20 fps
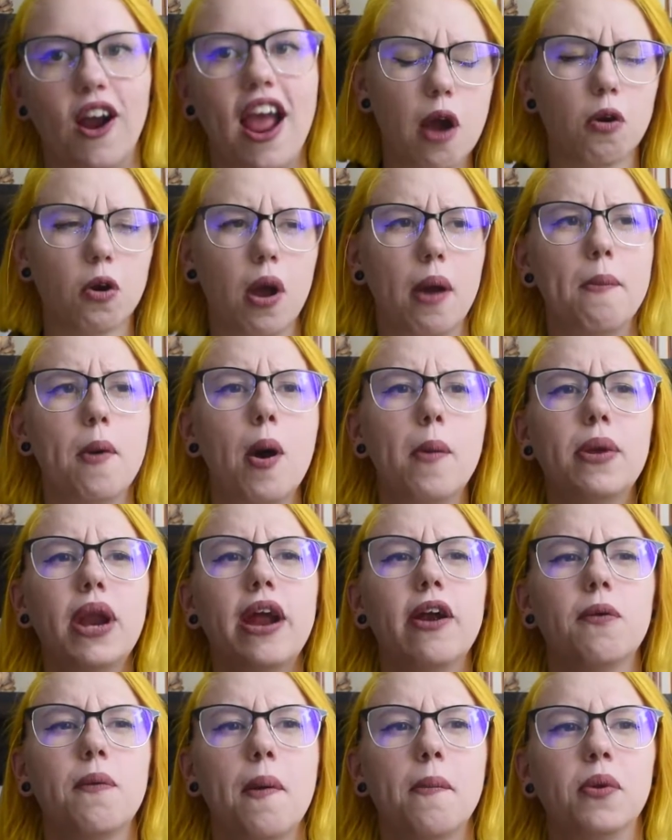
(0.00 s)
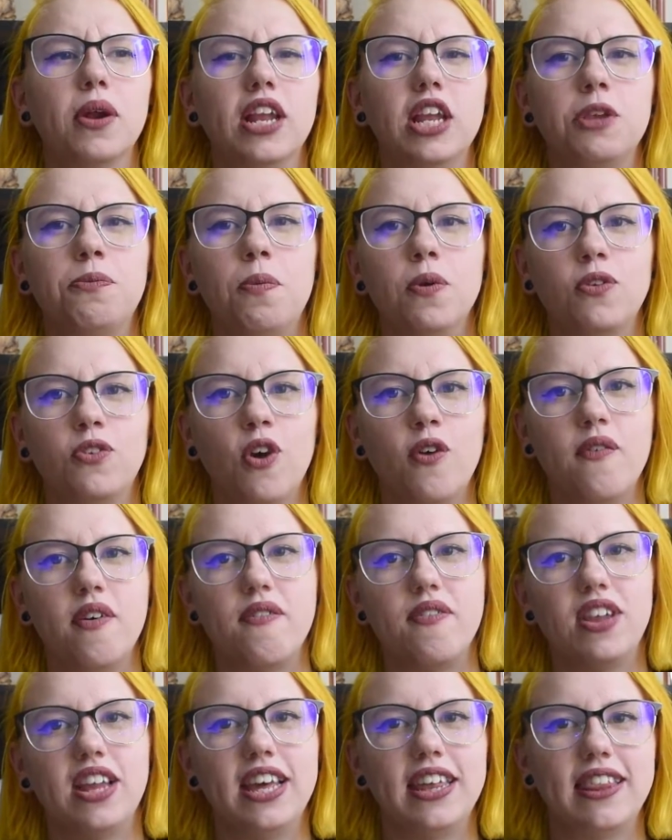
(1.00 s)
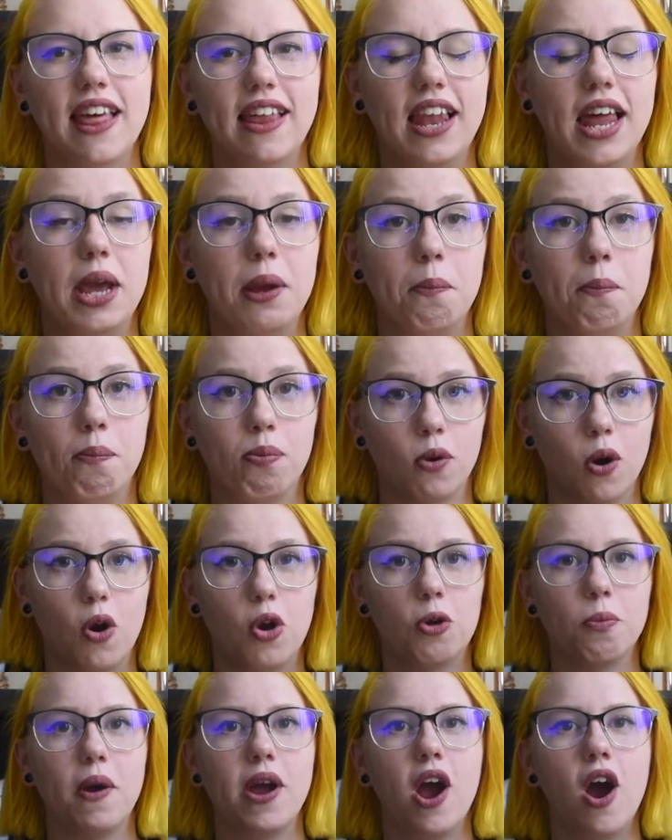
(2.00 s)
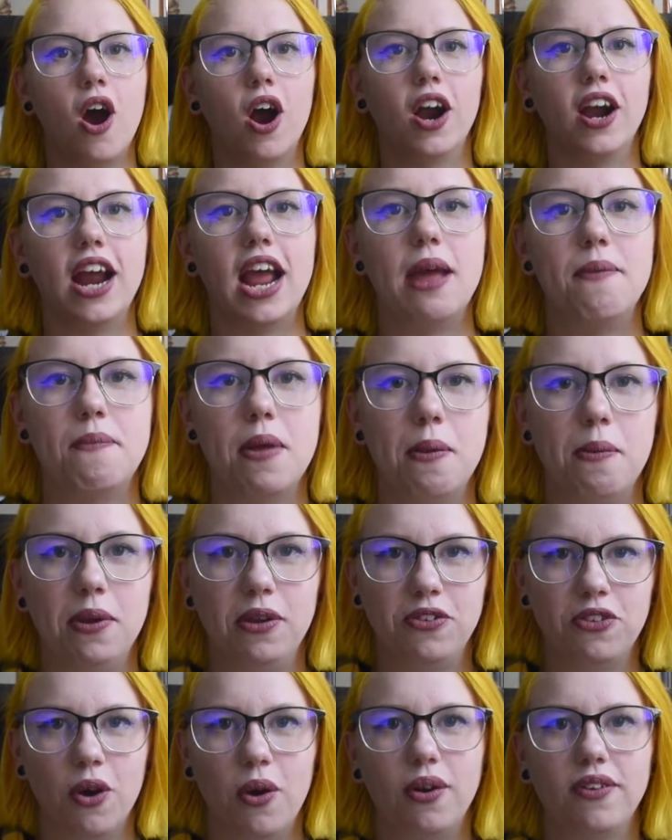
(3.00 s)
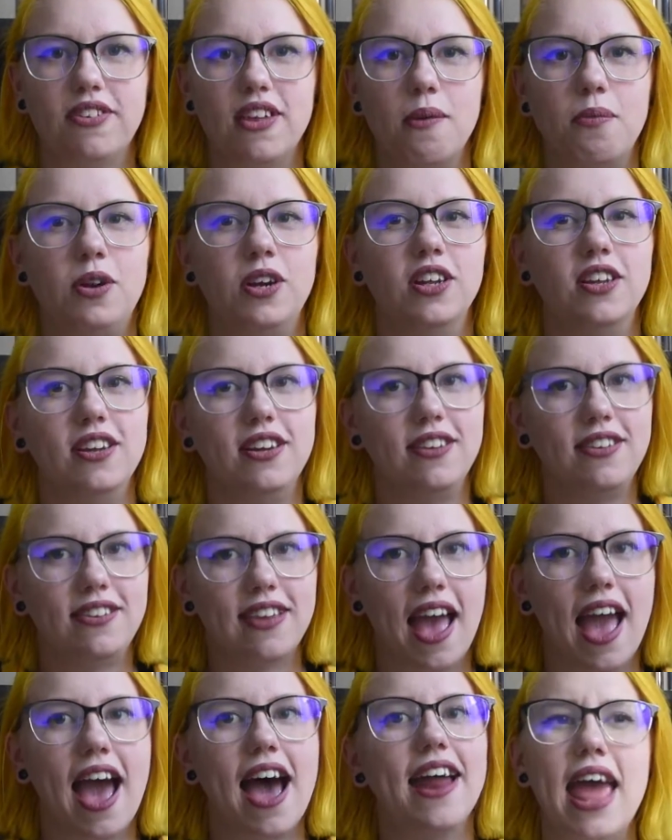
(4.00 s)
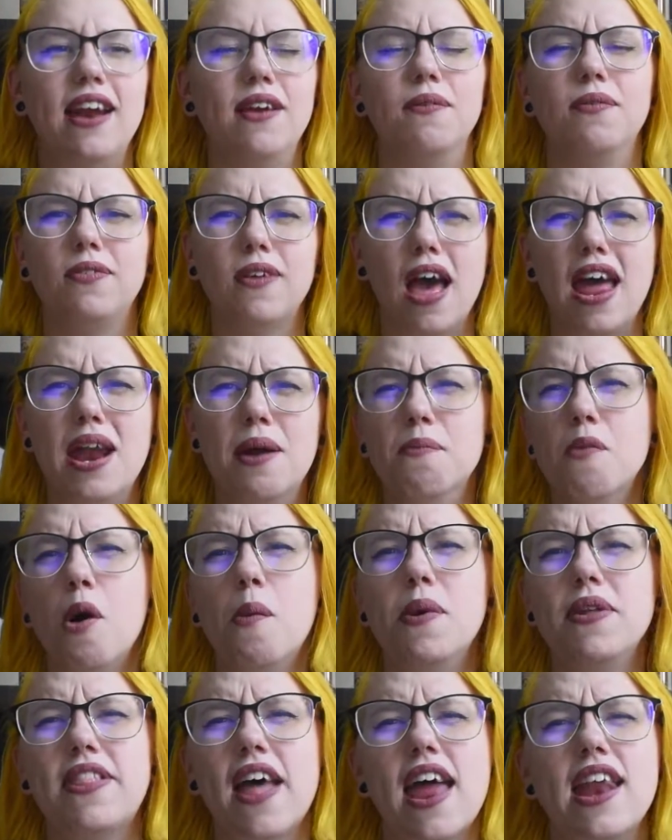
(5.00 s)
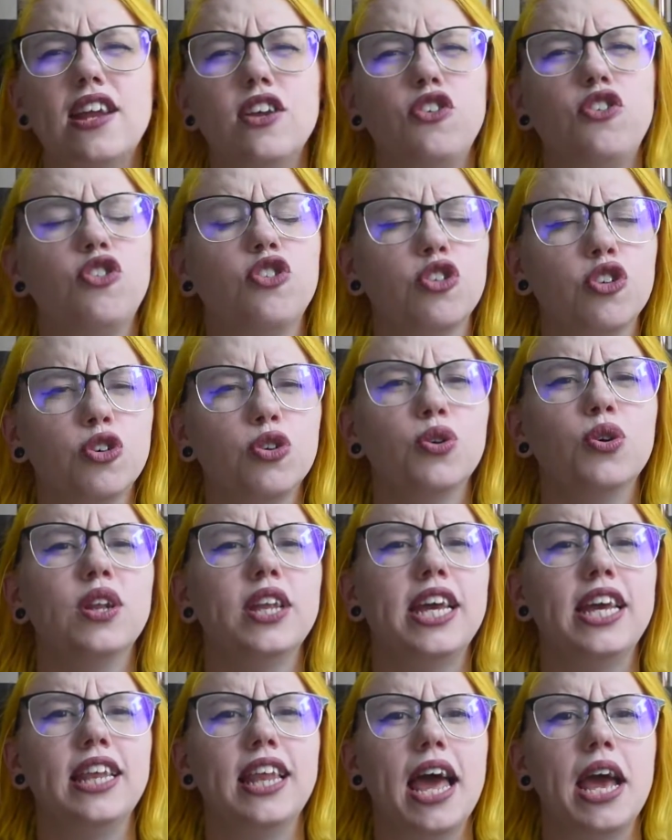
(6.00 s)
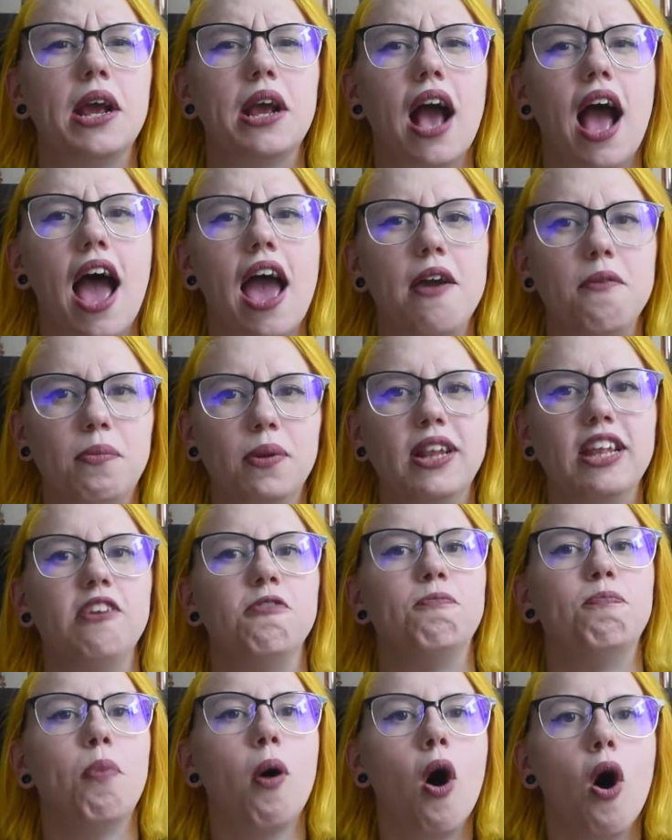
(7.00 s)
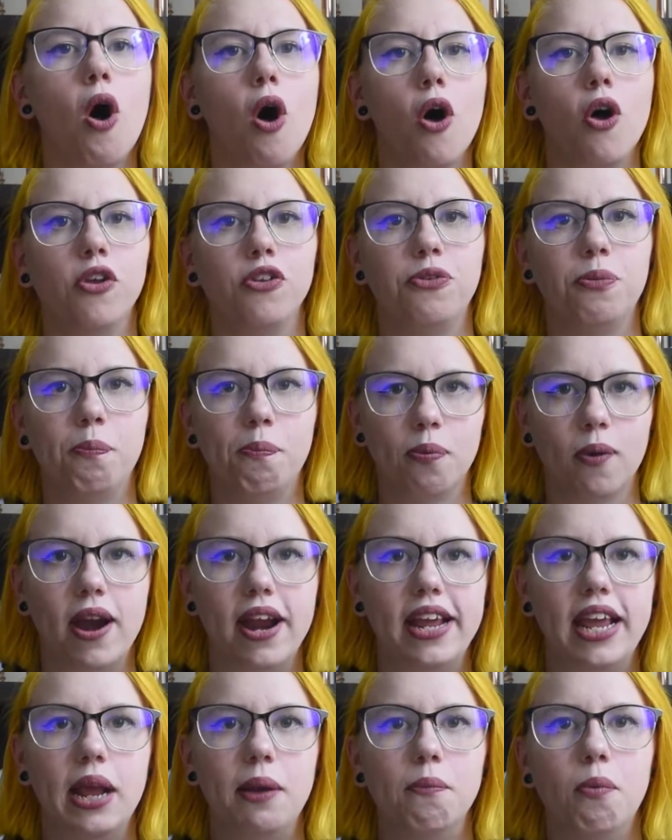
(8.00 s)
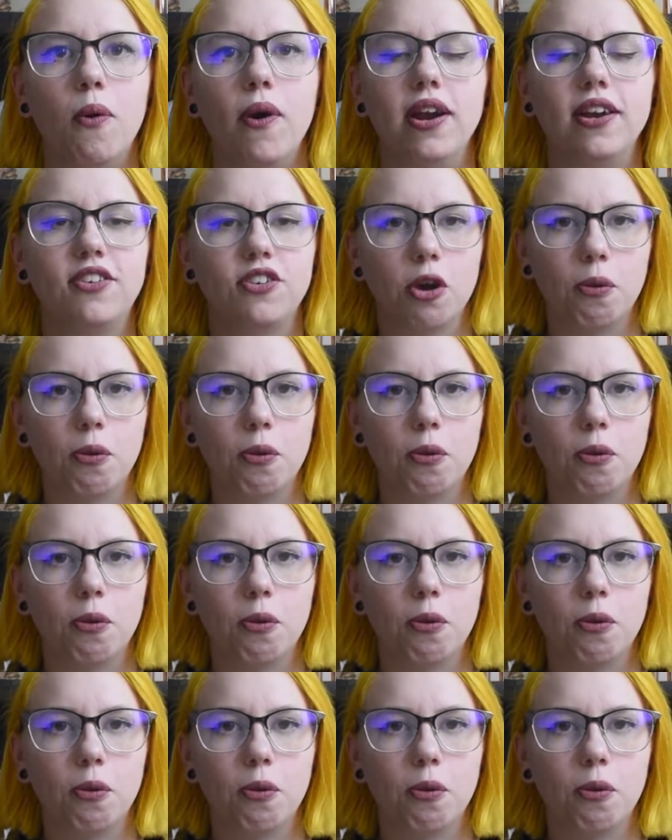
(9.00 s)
A moment I remember in this book so vividly that like broke my heart and made me so exceptionally sad, and a moment that is truly like I believe Paul's breaking point.